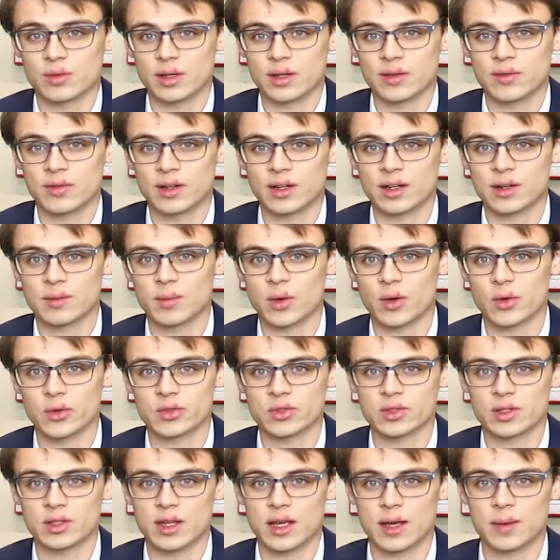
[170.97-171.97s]
Even in
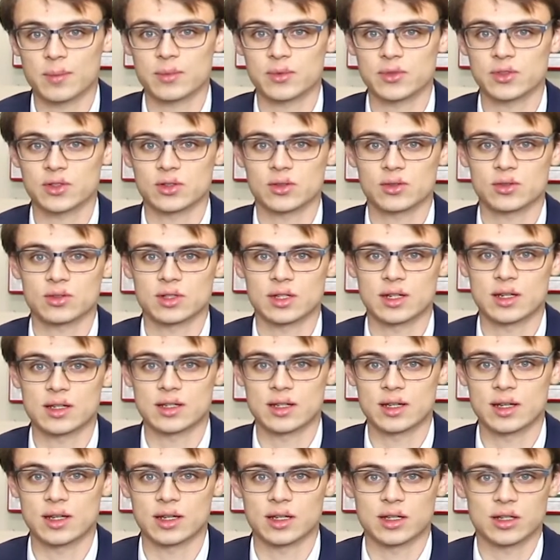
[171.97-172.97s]
most of the episodes
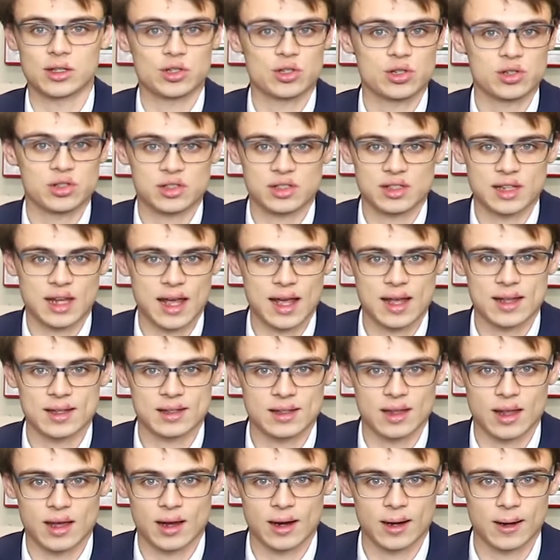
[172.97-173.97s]
he's in, he just
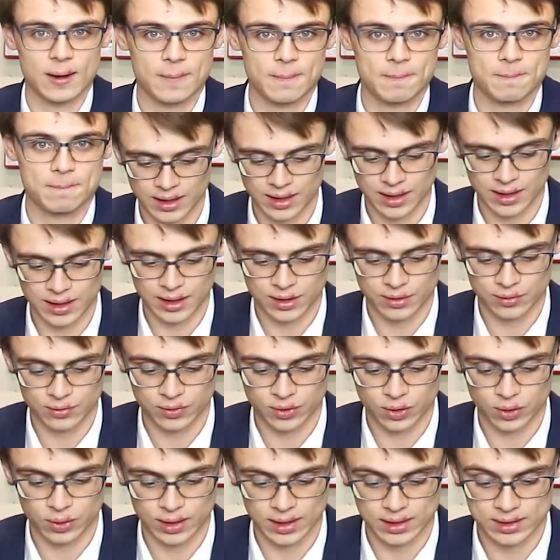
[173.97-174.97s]
stands there.
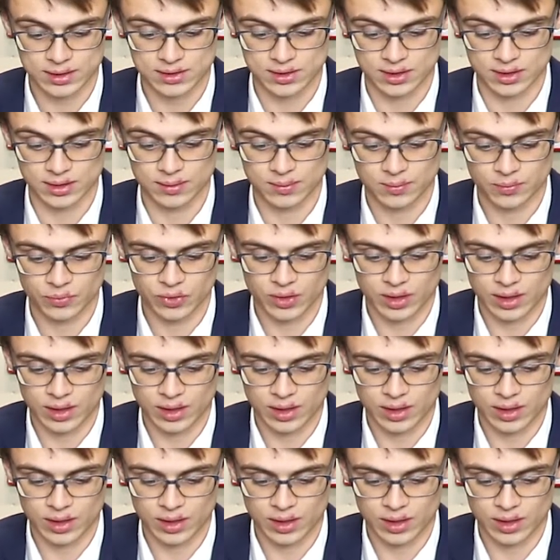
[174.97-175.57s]
NF Olexin